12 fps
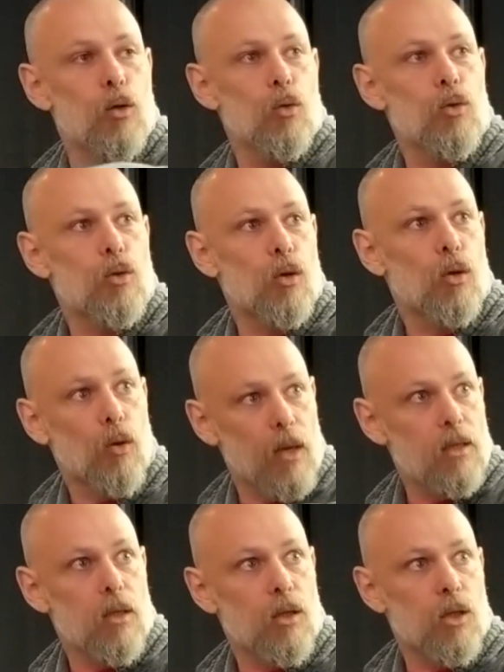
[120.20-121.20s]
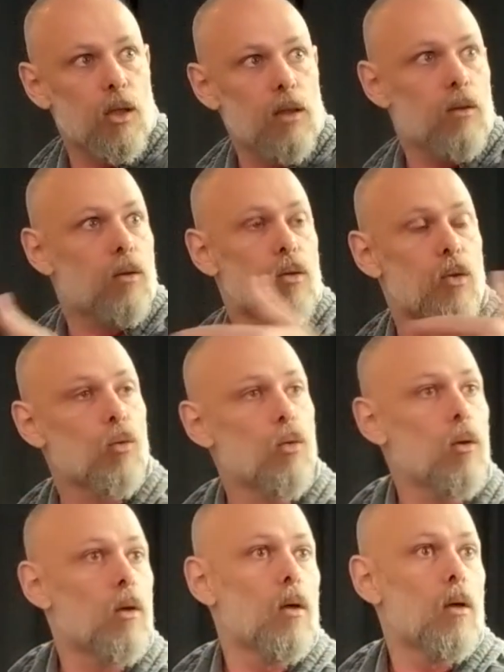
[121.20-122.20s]
to use the craziest shit
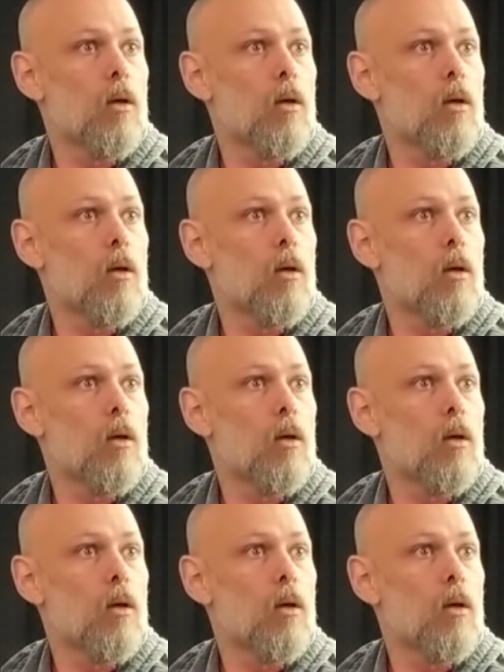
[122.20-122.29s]
to